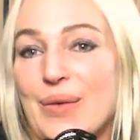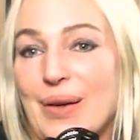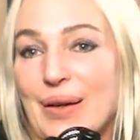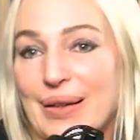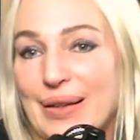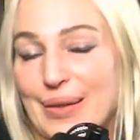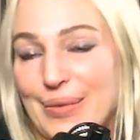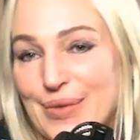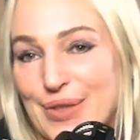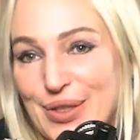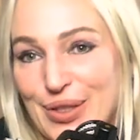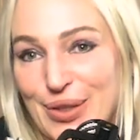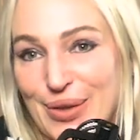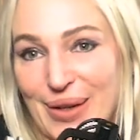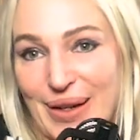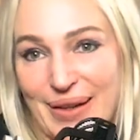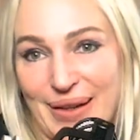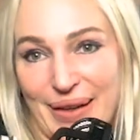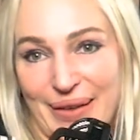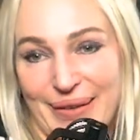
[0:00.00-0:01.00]
Welcome to
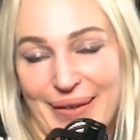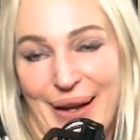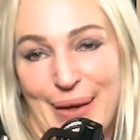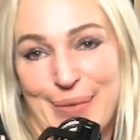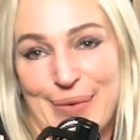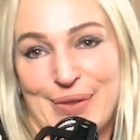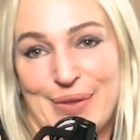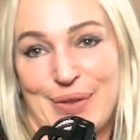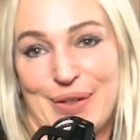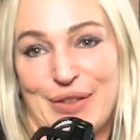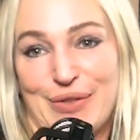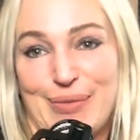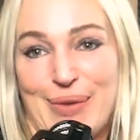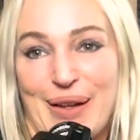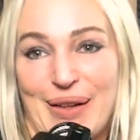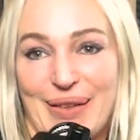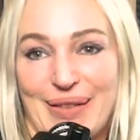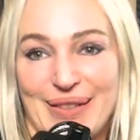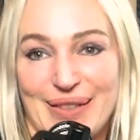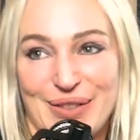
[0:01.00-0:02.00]
another episode of
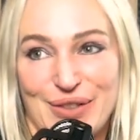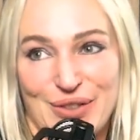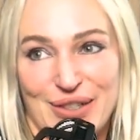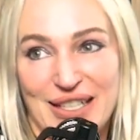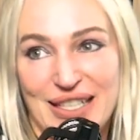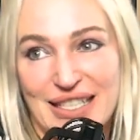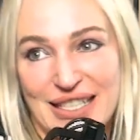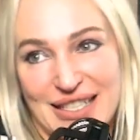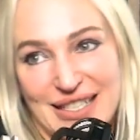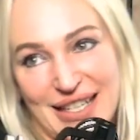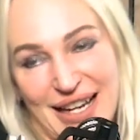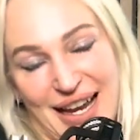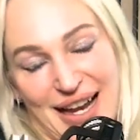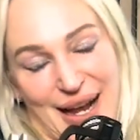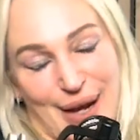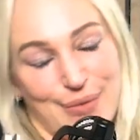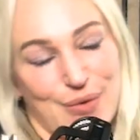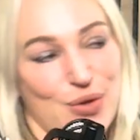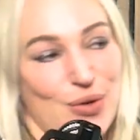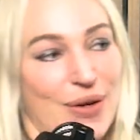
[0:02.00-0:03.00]
Mel on the Street. Today
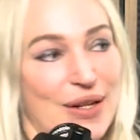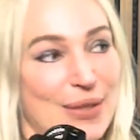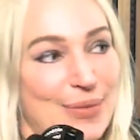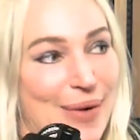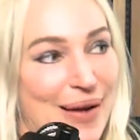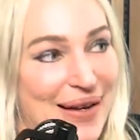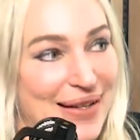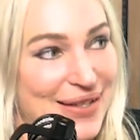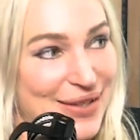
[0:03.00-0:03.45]
I'm joined by